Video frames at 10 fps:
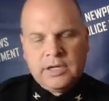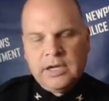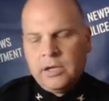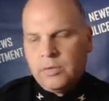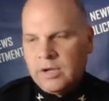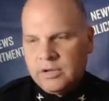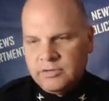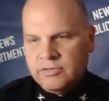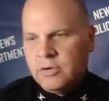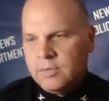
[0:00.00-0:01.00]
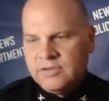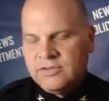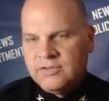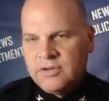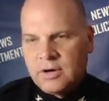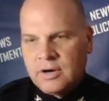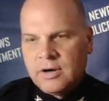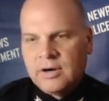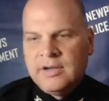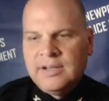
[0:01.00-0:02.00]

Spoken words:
Kelly Wells, who's always the star,